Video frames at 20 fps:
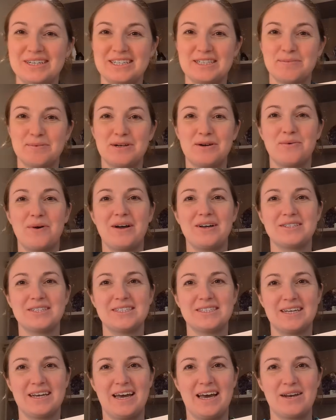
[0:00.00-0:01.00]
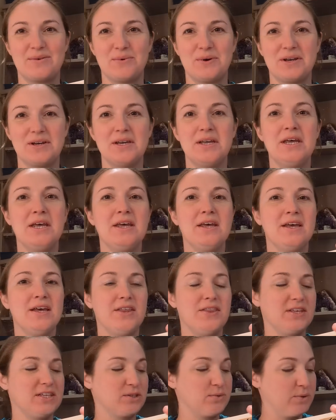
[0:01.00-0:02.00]
It's been a while since I had one.
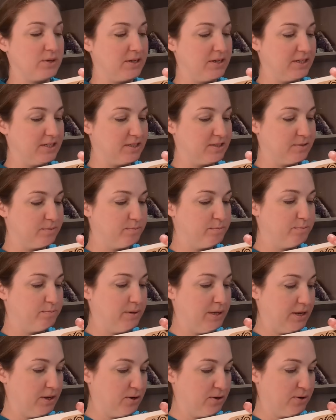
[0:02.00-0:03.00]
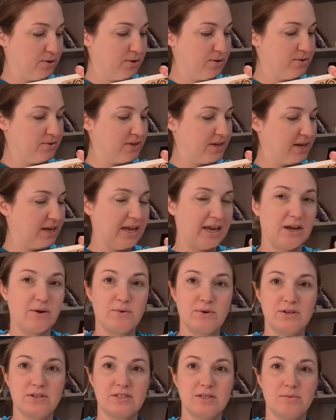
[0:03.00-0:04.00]
This one is bigger than like
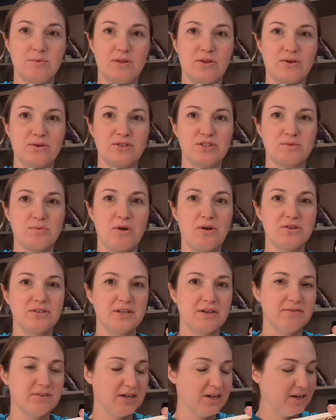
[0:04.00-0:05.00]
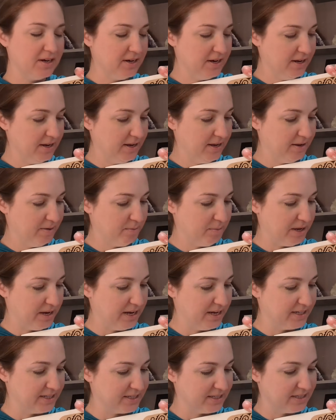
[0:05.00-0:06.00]
some of the little smalls I've done, but
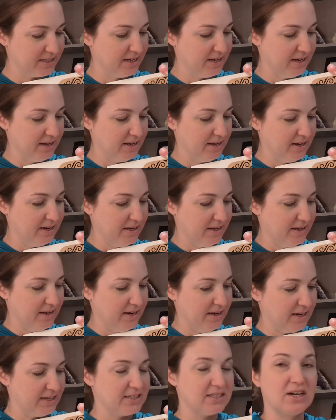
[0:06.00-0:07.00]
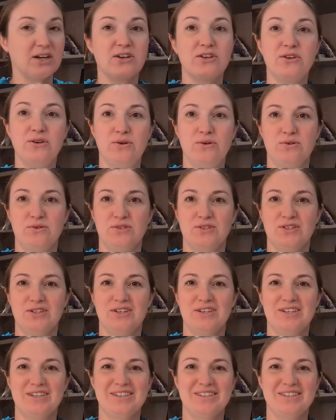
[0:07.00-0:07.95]
it's not huge.